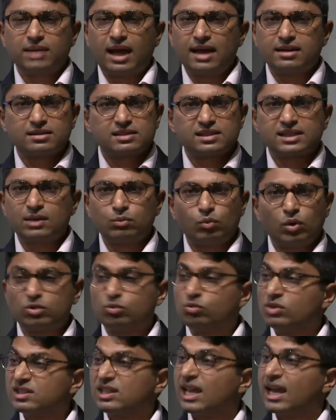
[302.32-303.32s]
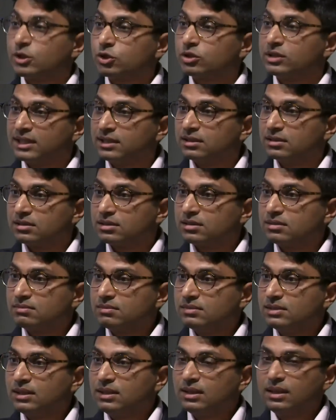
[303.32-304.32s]
understand what risk actually is.
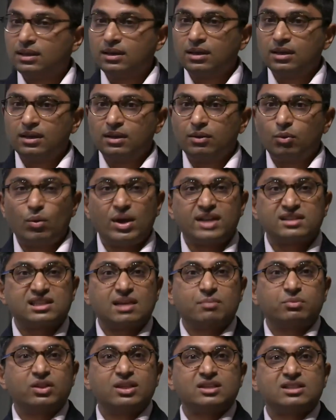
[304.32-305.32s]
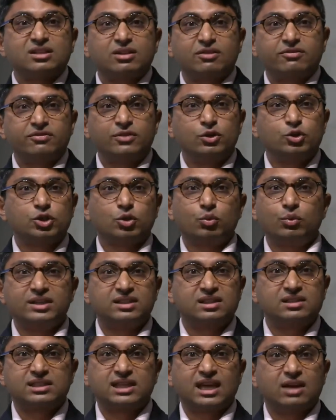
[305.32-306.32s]
When something's in the future, we
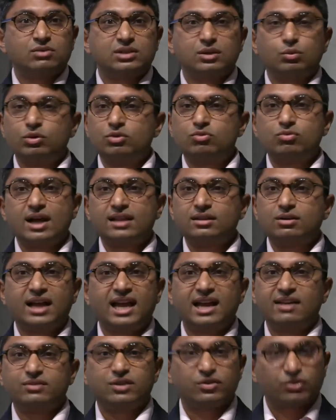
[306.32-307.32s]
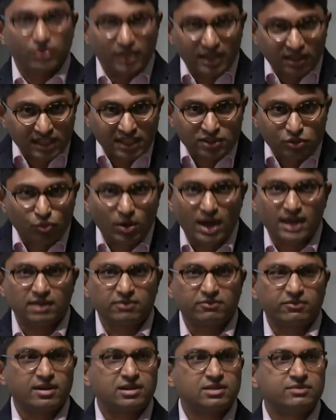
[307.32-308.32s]
discount it. We'd rather have the thing that's right in
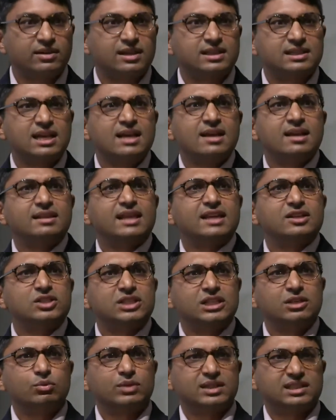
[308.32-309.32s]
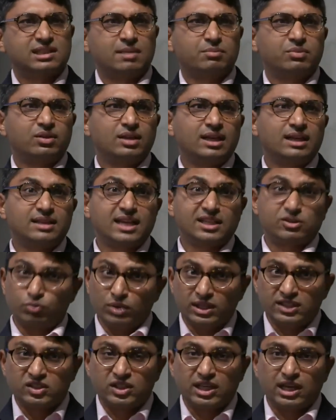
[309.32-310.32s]
front of us than deal with something that's
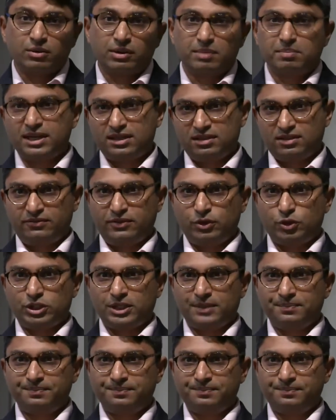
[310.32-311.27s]
really scary but in the future.